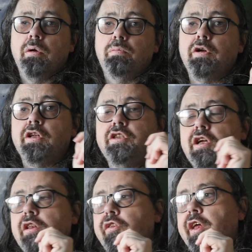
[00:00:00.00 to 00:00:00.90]
But
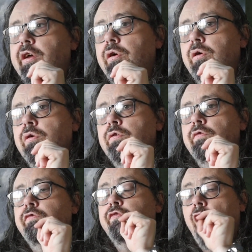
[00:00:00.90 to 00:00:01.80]
until they
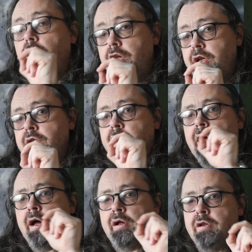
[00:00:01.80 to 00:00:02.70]
could find
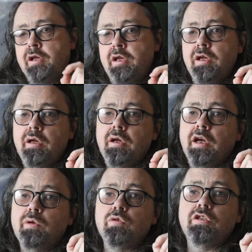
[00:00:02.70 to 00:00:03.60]
Annie,
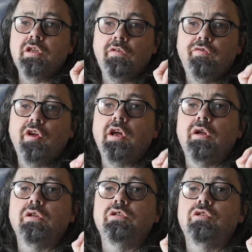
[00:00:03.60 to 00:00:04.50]
it was
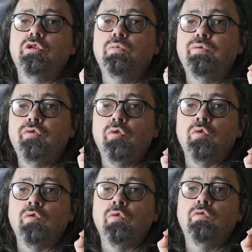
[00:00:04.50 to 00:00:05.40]
difficult to
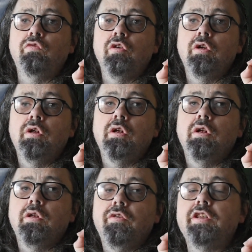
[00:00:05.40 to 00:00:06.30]
prove
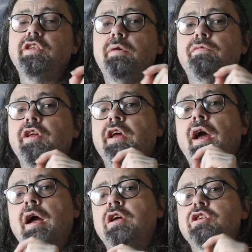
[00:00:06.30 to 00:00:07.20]
that something
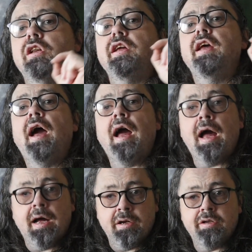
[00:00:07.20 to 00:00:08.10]
actually
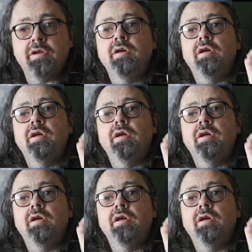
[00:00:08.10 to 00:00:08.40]
had